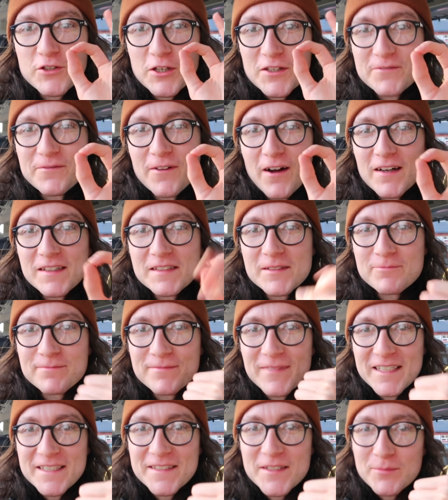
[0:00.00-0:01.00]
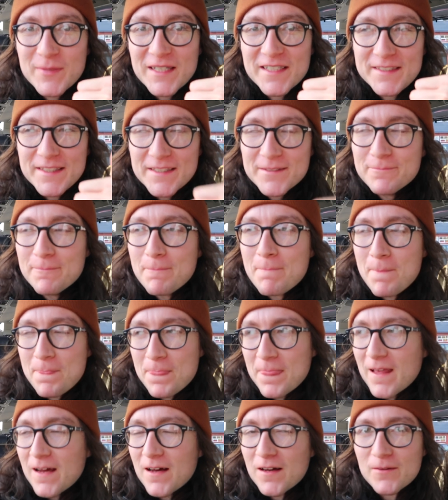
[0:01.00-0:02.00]
and I actually went in October.
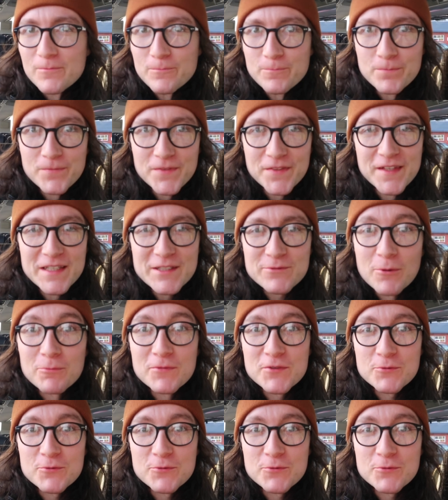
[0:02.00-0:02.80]
Um, and as soon as I